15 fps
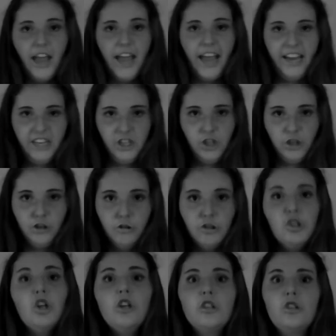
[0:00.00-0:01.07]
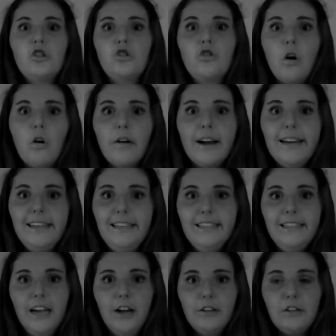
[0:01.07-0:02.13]
a huge story to
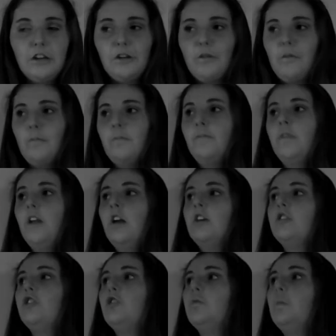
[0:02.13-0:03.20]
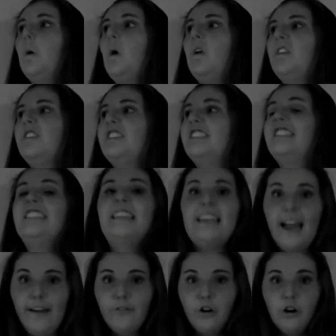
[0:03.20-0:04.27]
tell you. You will
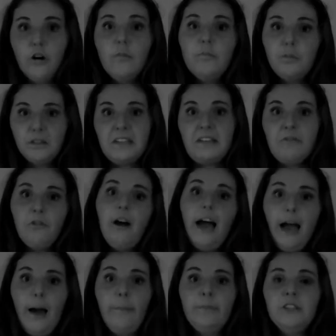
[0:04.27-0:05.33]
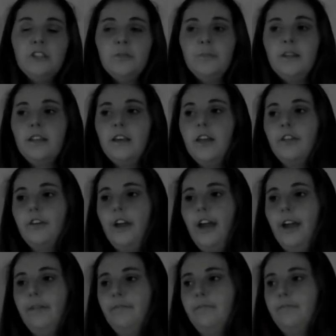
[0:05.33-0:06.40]
never believe what happened to me the other
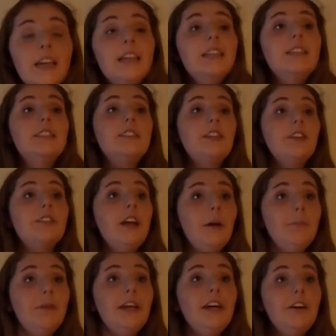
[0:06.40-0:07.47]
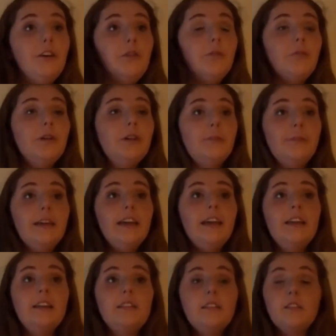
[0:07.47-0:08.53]
day. The thumbnail will
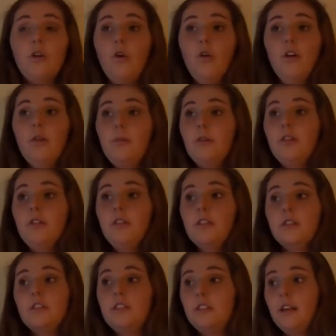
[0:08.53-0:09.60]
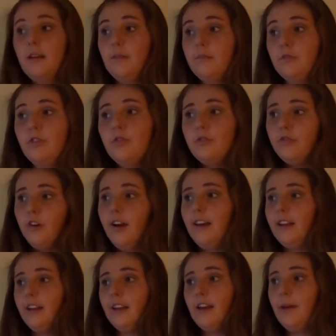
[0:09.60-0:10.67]
be horrible. Some dude tried
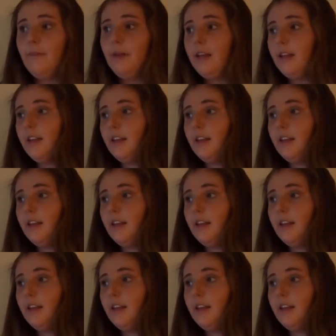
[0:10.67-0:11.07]
to kidnap me